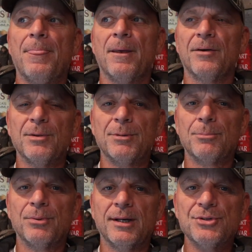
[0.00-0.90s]
Are they
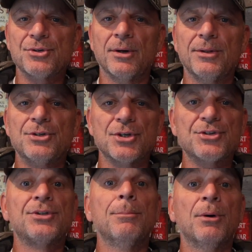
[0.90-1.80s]
big brands, or are they
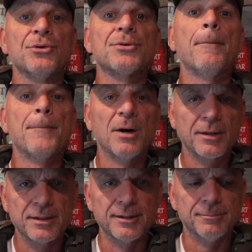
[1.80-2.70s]
just the most
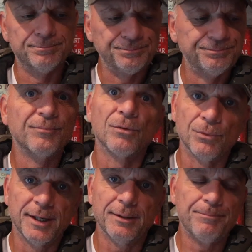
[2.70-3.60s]
marketed?
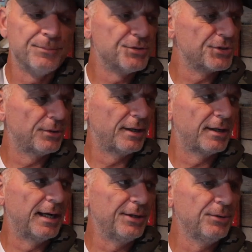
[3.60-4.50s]
Right? So
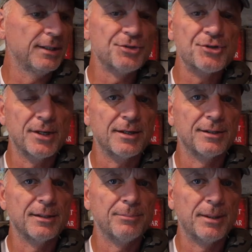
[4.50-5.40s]
I don't get
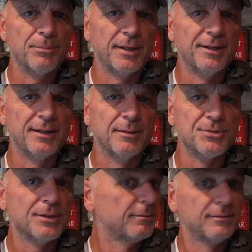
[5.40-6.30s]
suckered in by brand
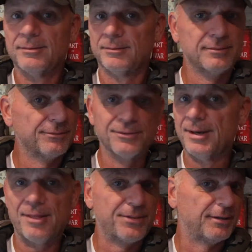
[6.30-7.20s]
names for
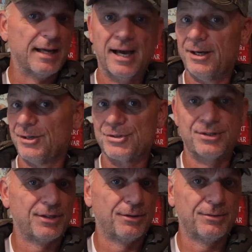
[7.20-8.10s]
nothing. I just
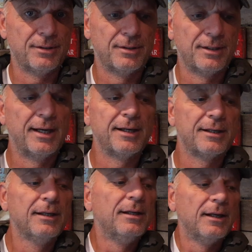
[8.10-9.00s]
don't.
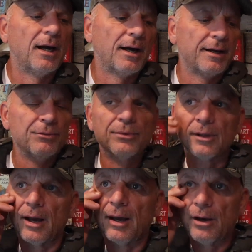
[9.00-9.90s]
I
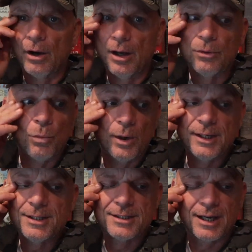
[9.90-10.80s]
rely on
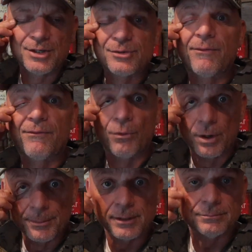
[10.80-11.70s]
what it does
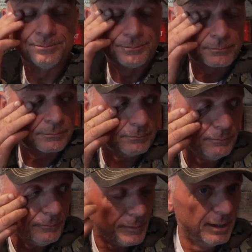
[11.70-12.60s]
for me.
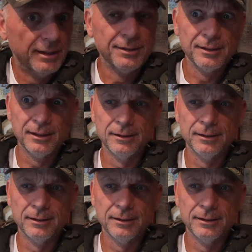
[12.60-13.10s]
And,